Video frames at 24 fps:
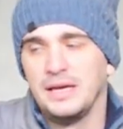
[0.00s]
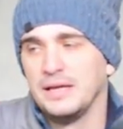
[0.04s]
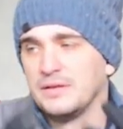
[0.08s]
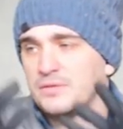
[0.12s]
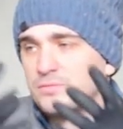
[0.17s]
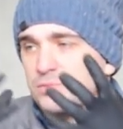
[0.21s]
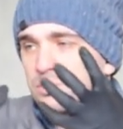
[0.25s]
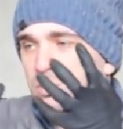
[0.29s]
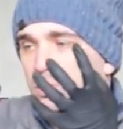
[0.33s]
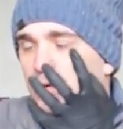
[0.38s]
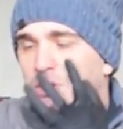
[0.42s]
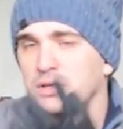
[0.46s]

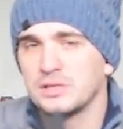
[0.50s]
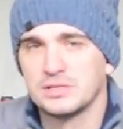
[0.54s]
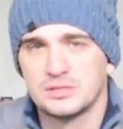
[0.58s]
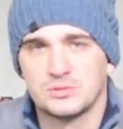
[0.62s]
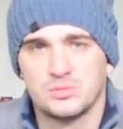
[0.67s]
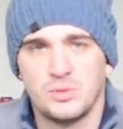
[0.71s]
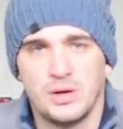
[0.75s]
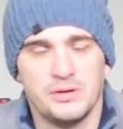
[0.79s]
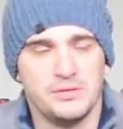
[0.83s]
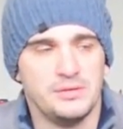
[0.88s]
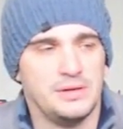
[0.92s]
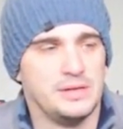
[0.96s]
it
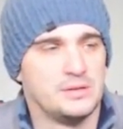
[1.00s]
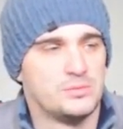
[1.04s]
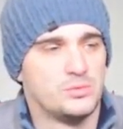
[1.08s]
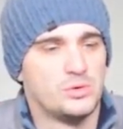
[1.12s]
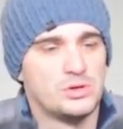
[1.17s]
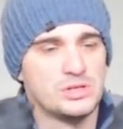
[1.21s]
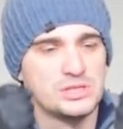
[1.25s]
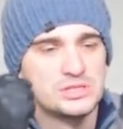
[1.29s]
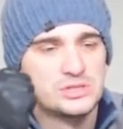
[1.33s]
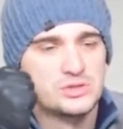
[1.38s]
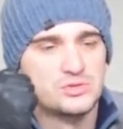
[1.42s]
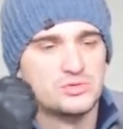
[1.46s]
works well, it
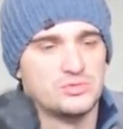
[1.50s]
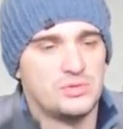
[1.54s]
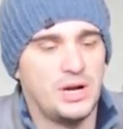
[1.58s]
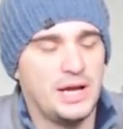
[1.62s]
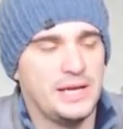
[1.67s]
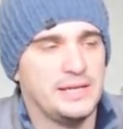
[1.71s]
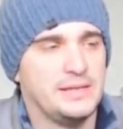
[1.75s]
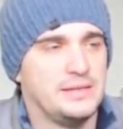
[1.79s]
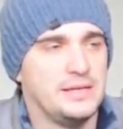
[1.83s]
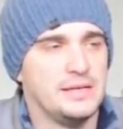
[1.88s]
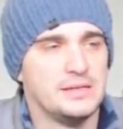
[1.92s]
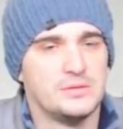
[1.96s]
works
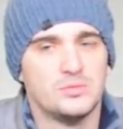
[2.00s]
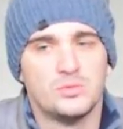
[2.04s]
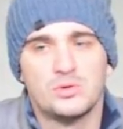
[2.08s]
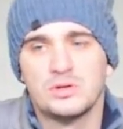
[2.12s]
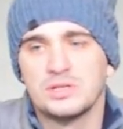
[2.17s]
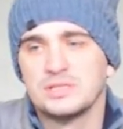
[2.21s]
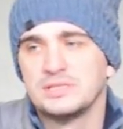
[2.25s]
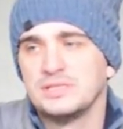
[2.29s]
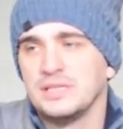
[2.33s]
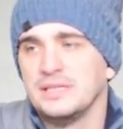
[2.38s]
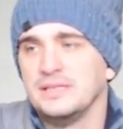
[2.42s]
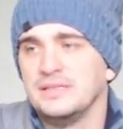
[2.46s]
right, it
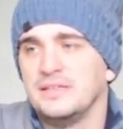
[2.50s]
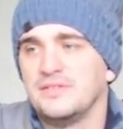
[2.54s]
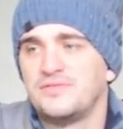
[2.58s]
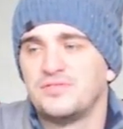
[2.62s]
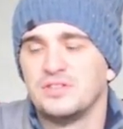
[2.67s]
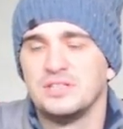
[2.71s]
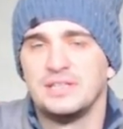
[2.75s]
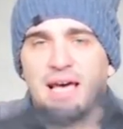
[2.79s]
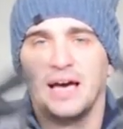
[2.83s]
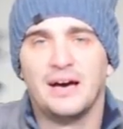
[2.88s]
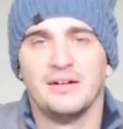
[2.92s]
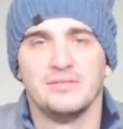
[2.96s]
works in
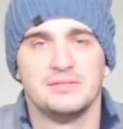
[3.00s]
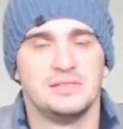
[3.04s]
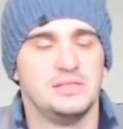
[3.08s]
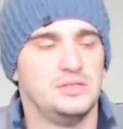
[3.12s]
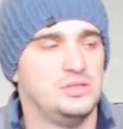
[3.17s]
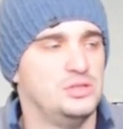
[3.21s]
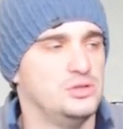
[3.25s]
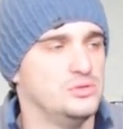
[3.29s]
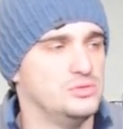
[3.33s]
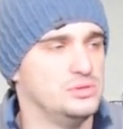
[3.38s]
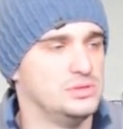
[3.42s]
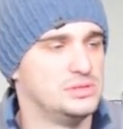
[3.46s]
different
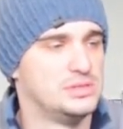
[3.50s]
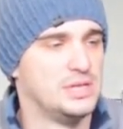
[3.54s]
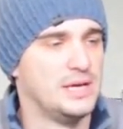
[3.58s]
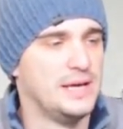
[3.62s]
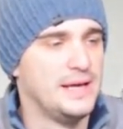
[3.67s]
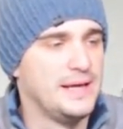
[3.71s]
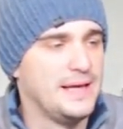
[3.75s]
altitudes.